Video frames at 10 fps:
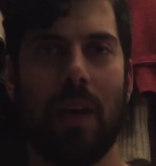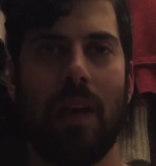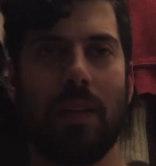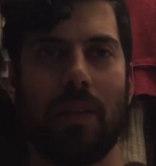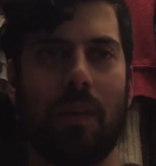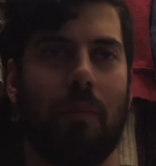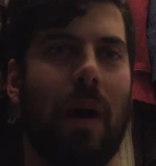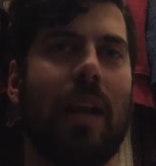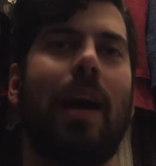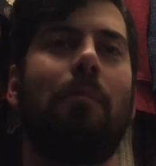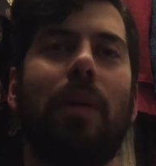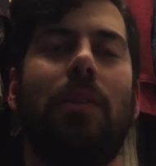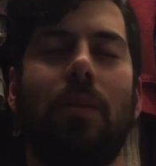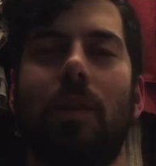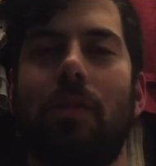so there might not be
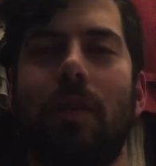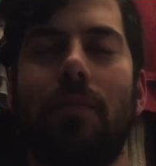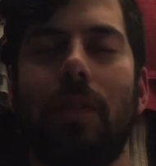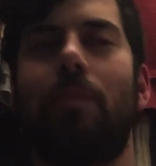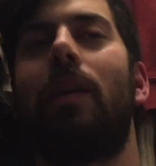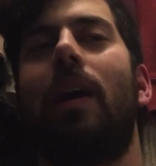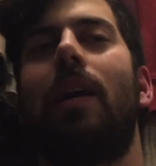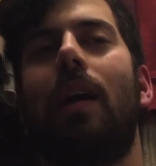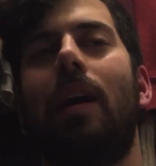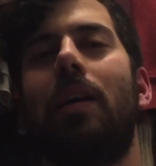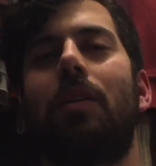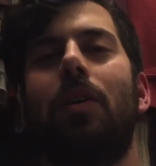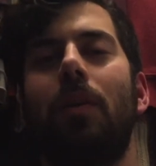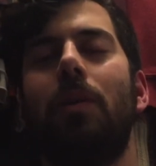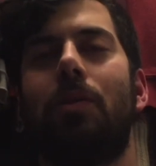too much difference, but I
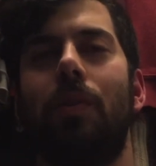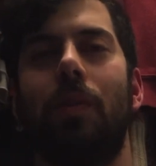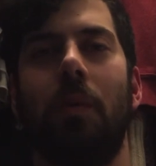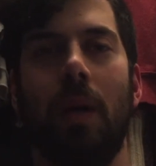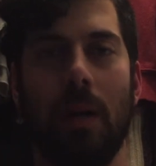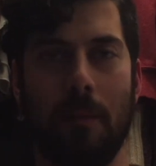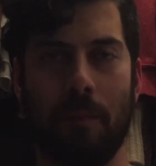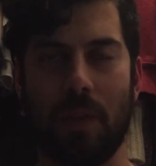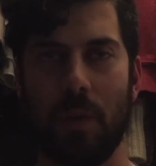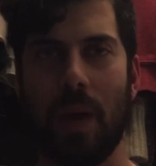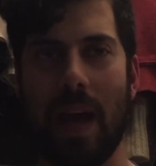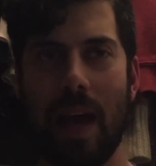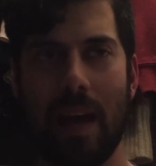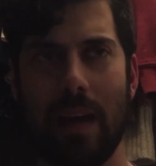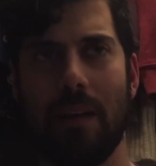encourage you to
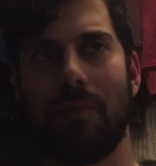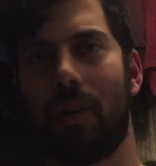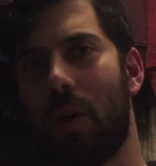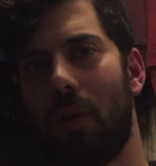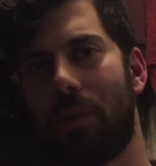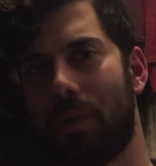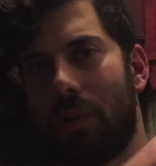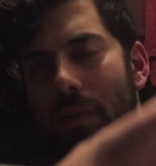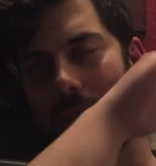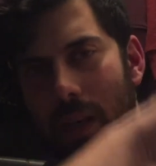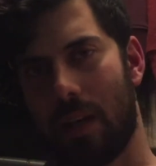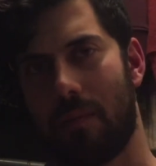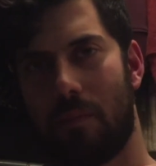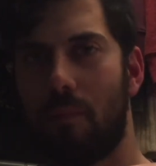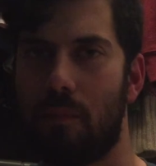have cultures kind
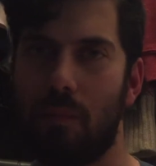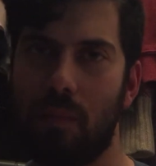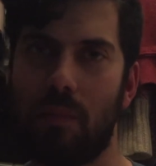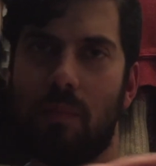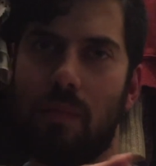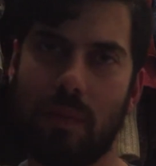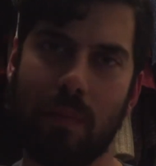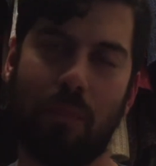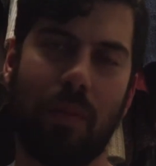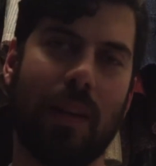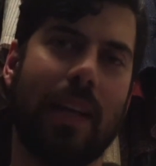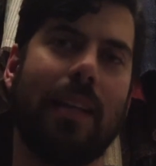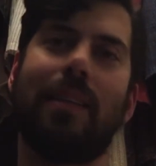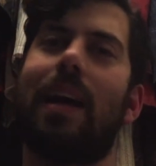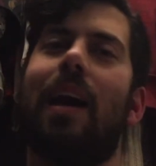of
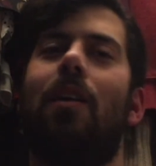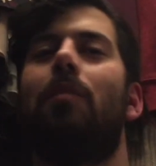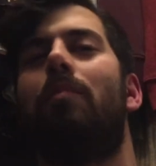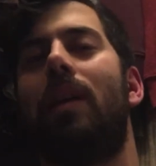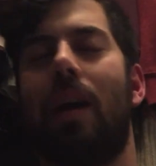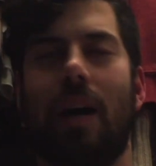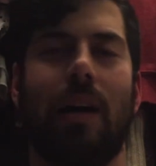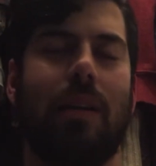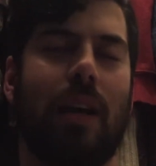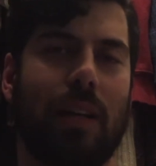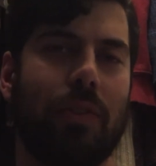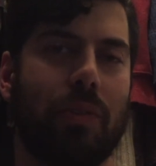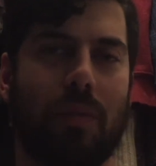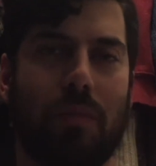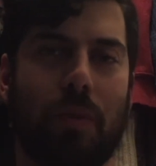blend out beyond
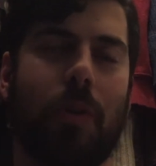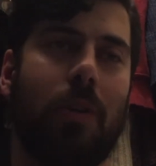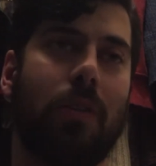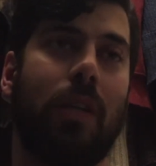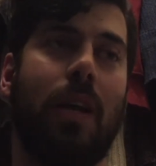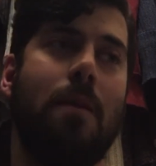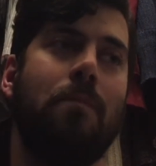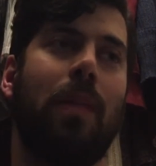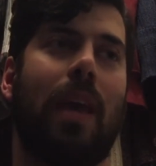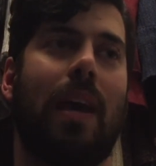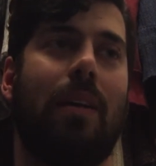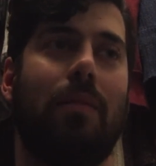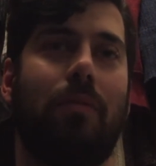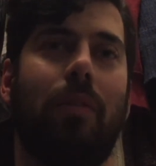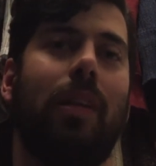national borders,
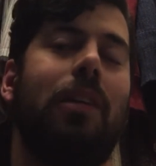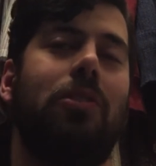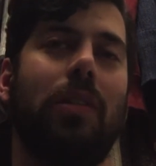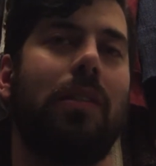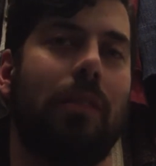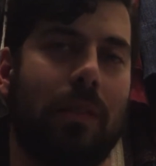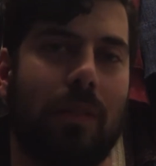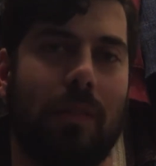have religious